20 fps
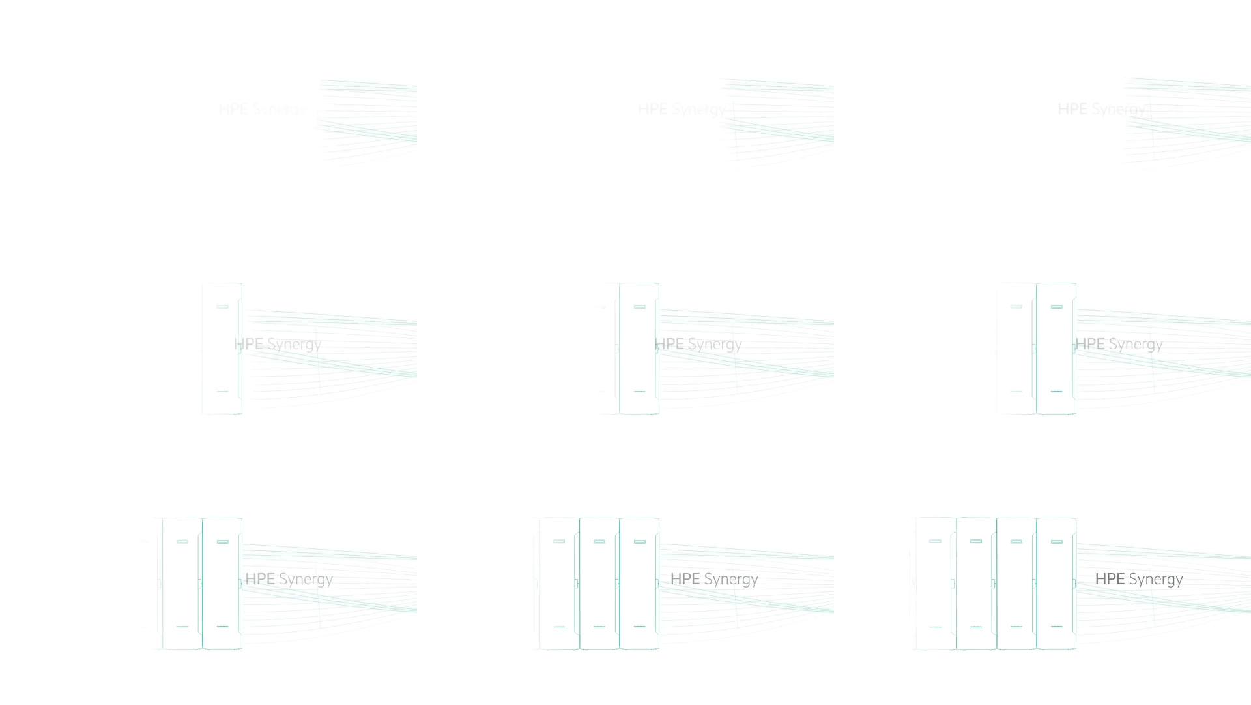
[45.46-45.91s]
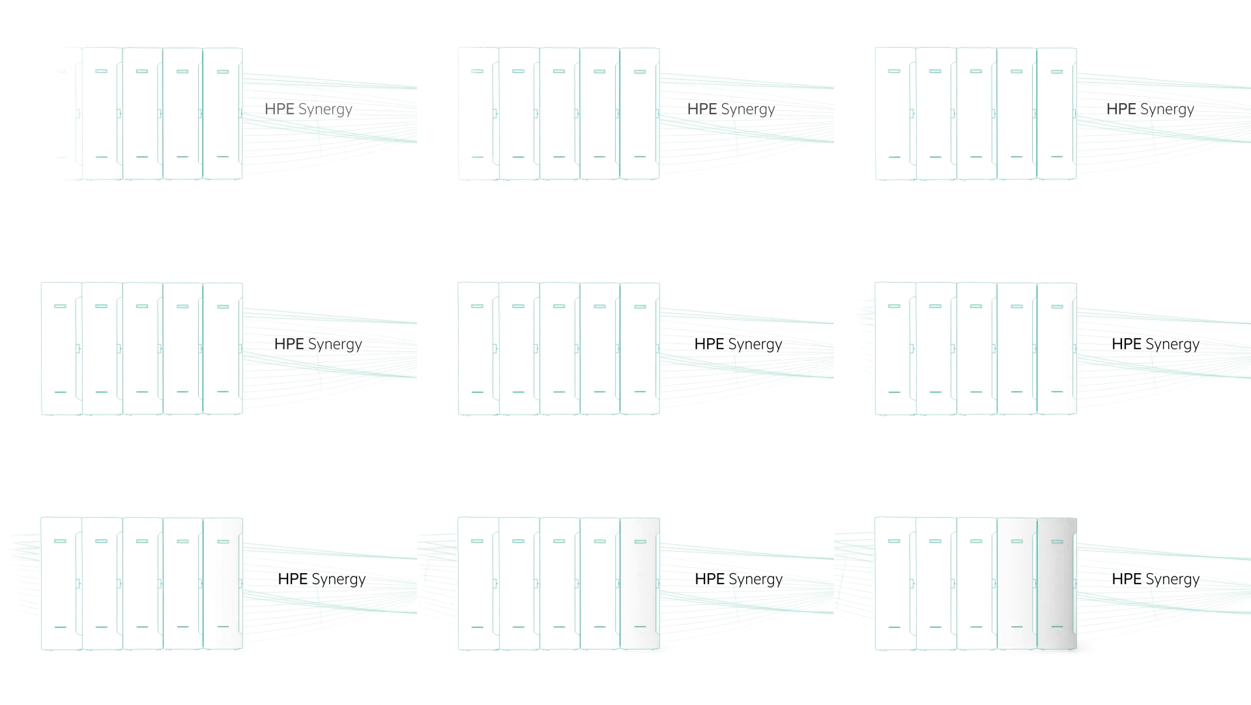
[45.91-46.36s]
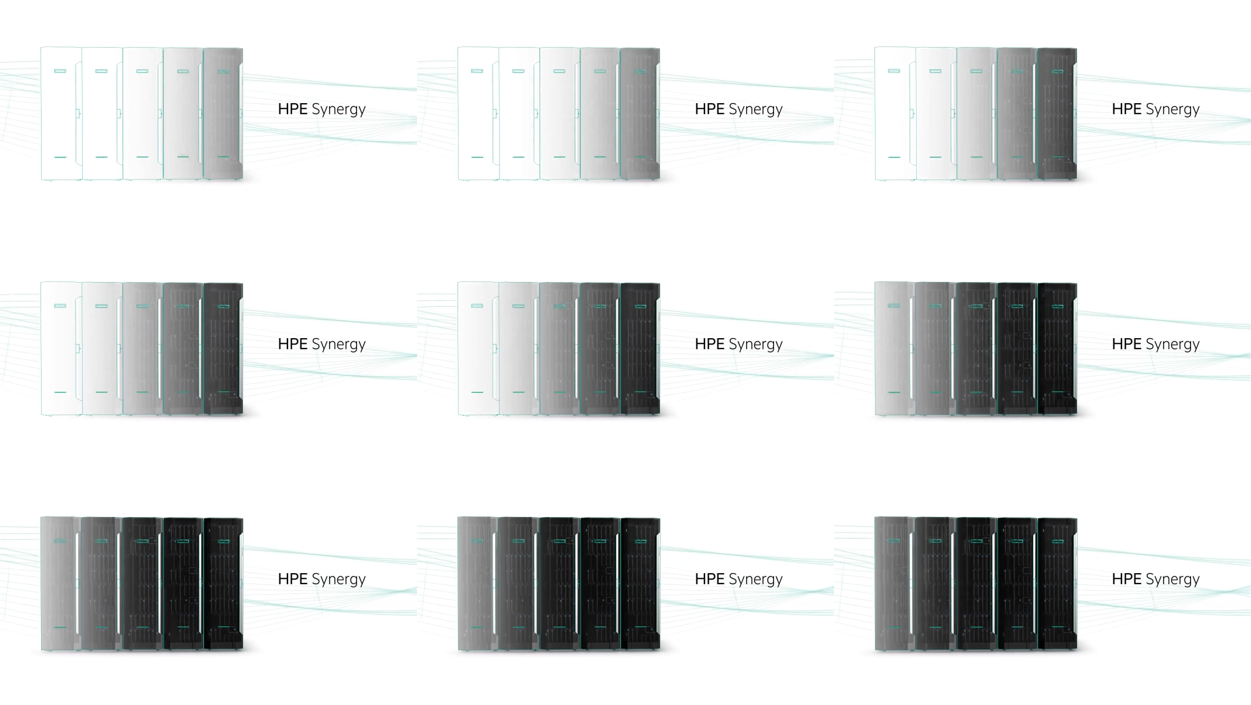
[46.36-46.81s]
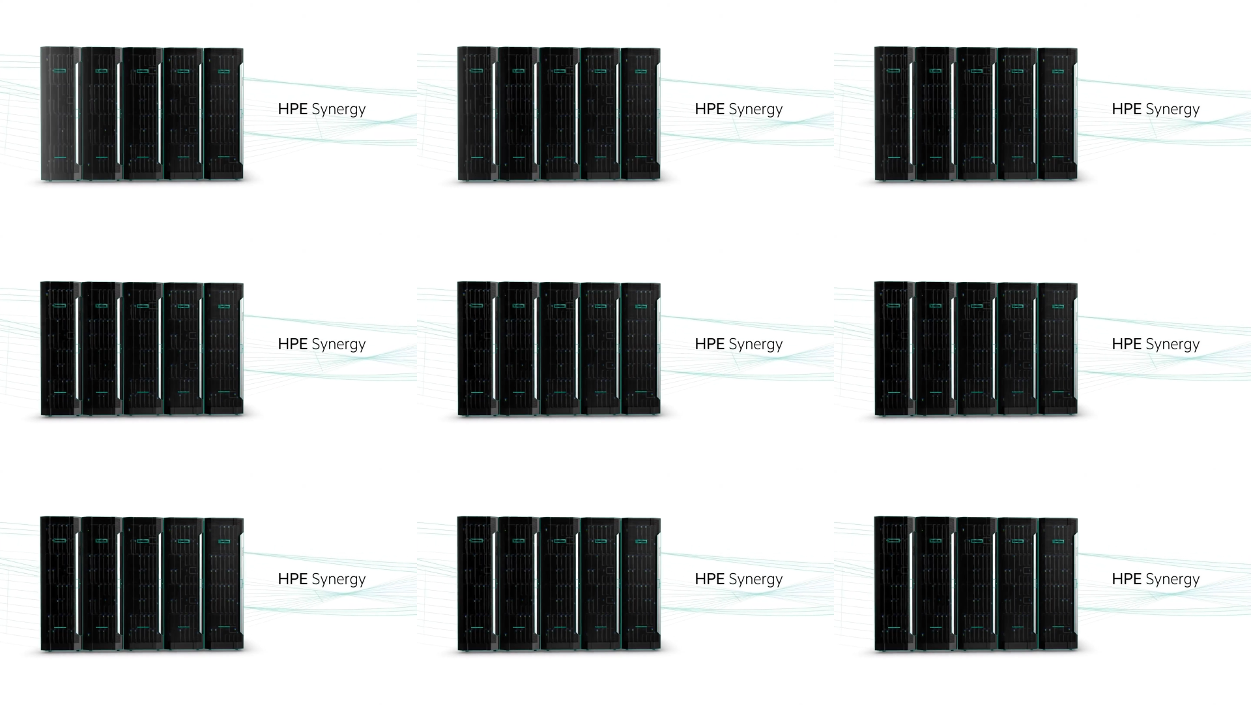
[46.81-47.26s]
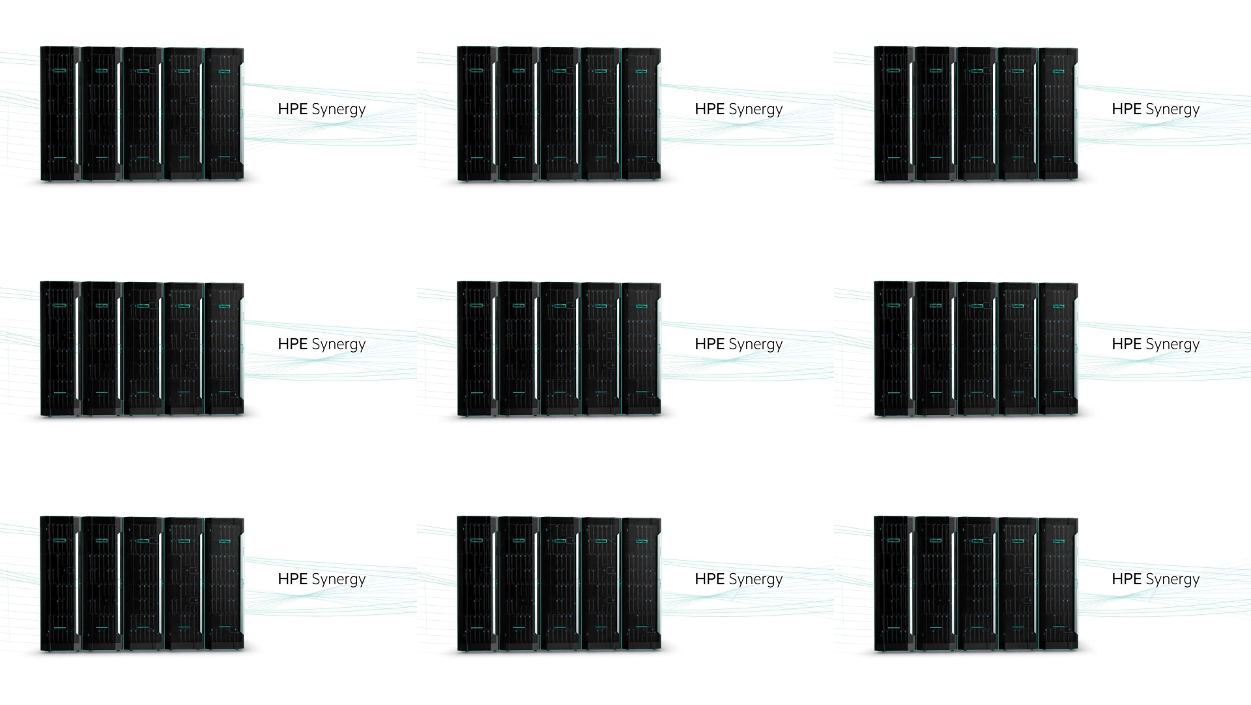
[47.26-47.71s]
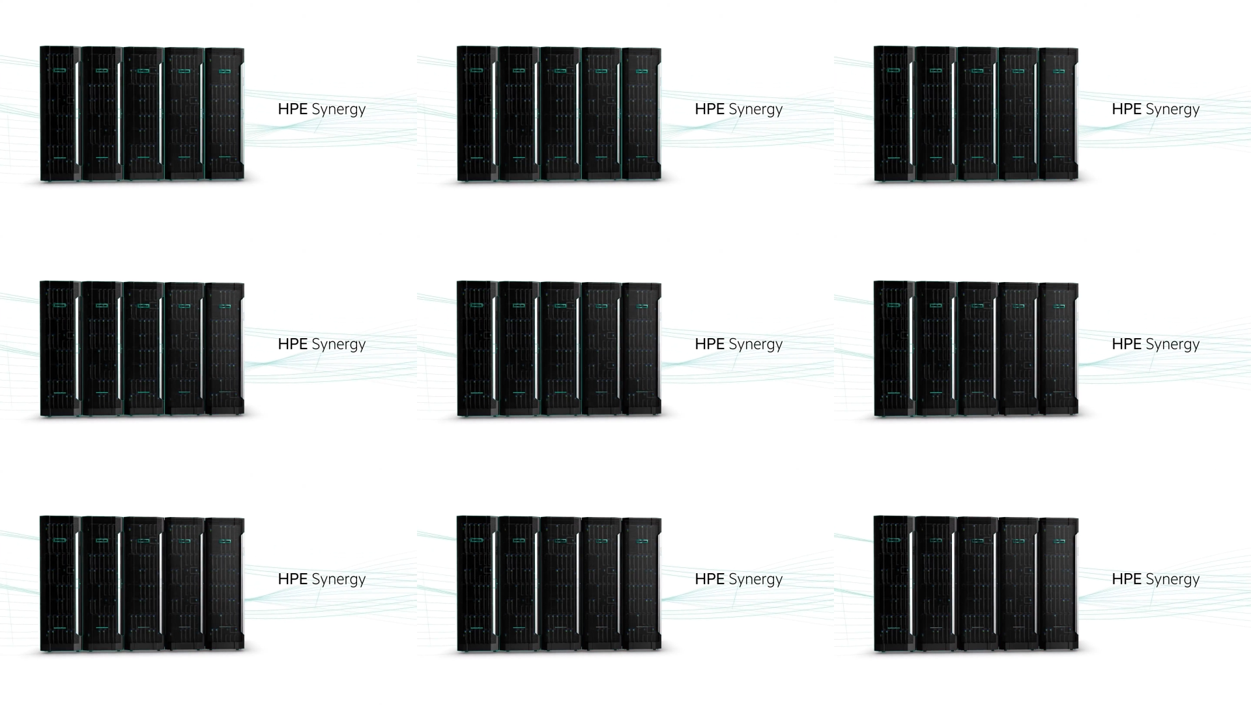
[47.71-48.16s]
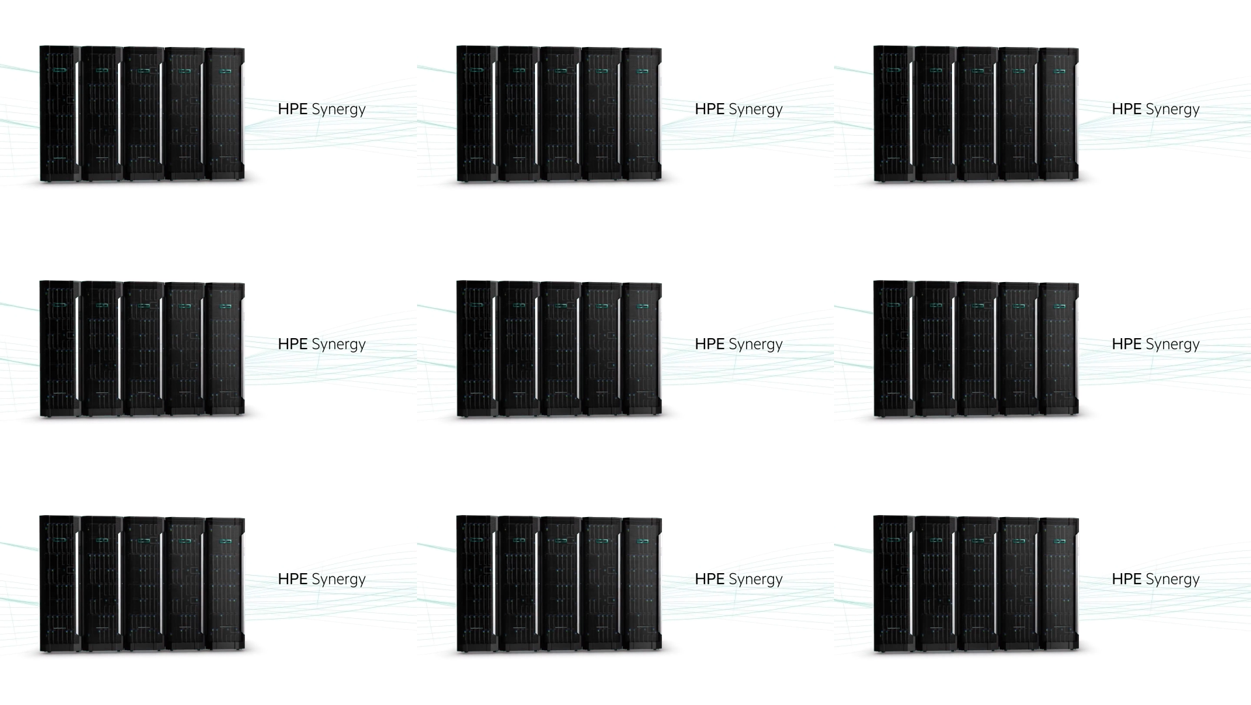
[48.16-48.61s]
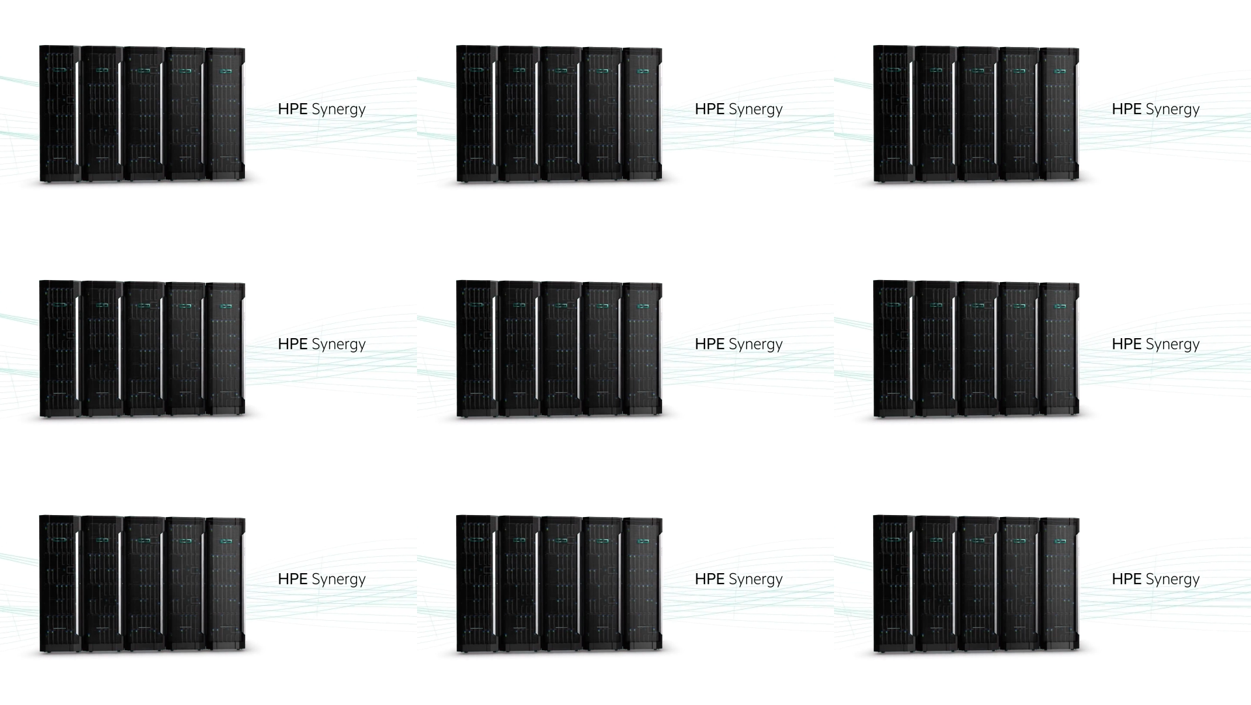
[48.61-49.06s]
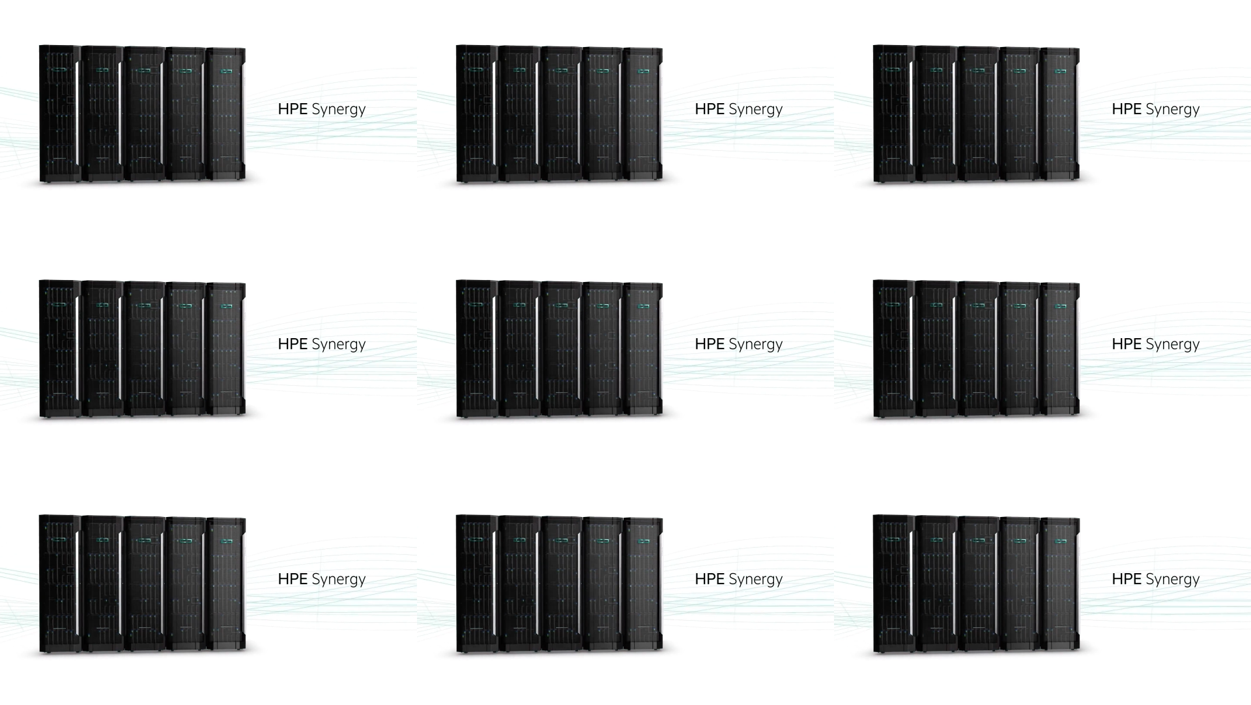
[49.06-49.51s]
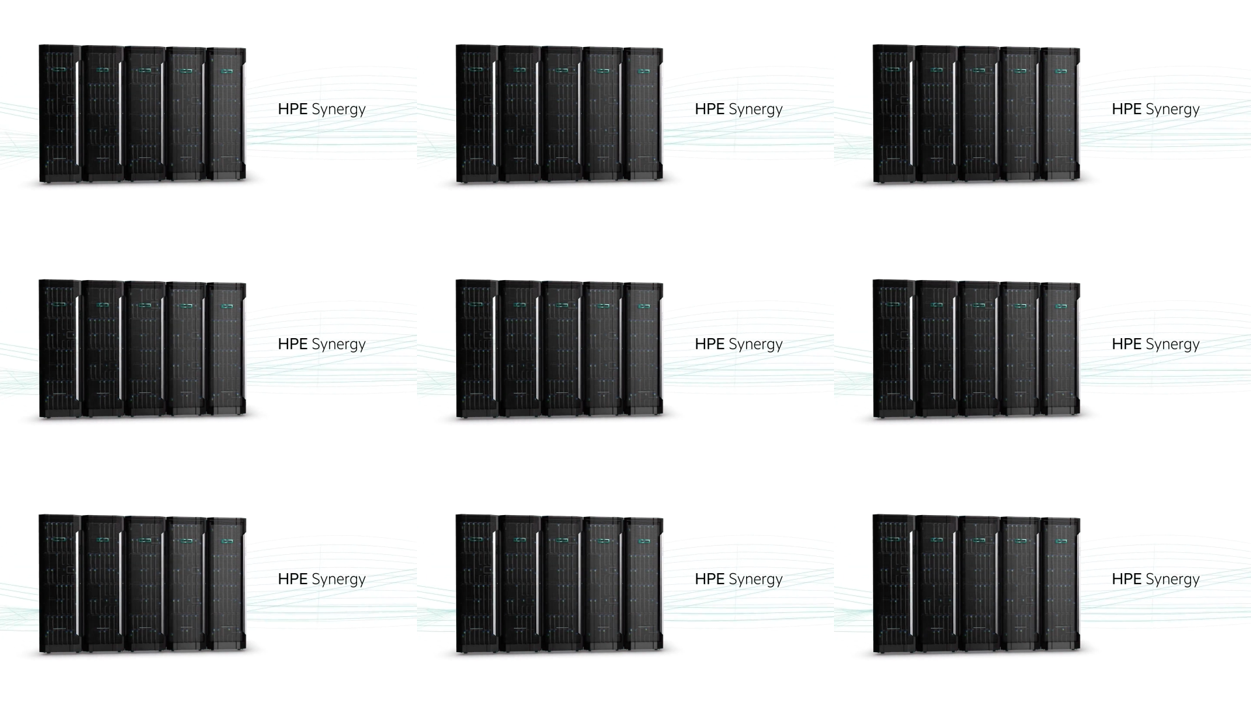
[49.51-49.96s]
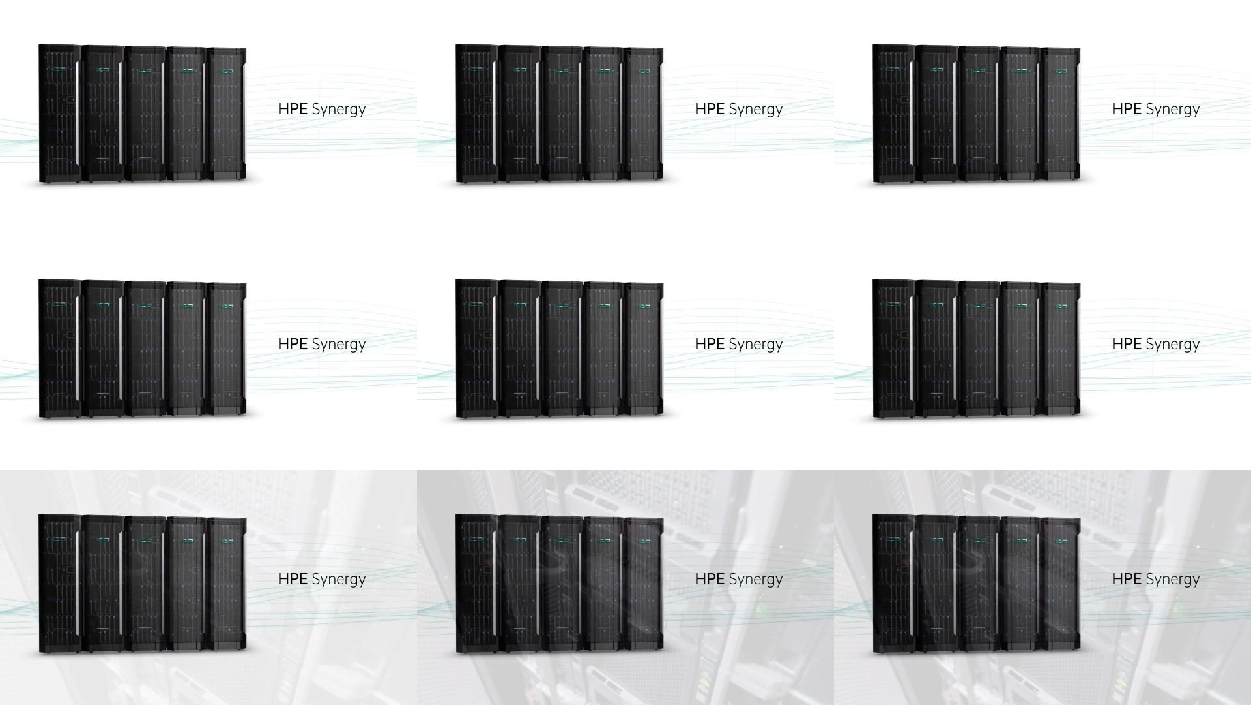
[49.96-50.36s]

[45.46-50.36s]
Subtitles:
[unreadable: no face in view]